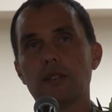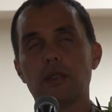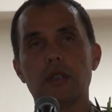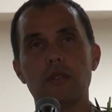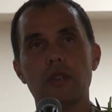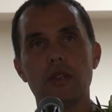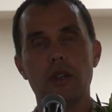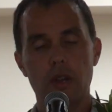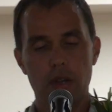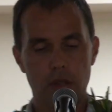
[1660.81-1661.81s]
So the
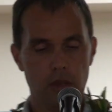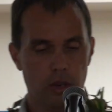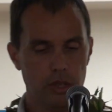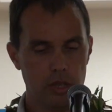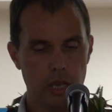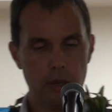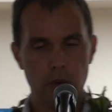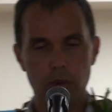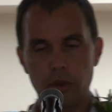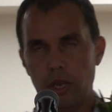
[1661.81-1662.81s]
largest
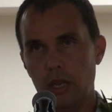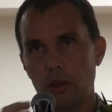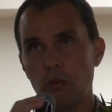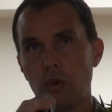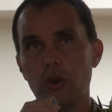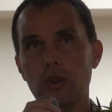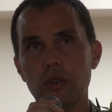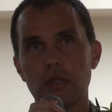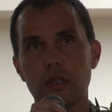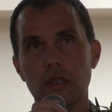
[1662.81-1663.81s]
landowner in the
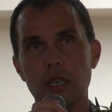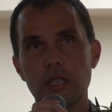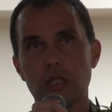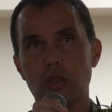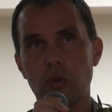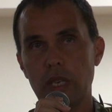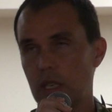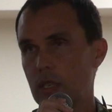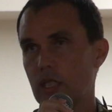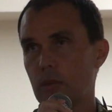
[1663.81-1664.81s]
world is Queen
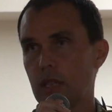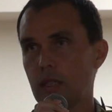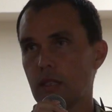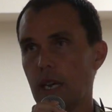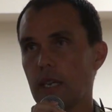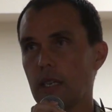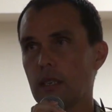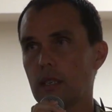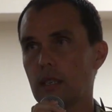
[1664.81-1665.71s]
Elizabeth II,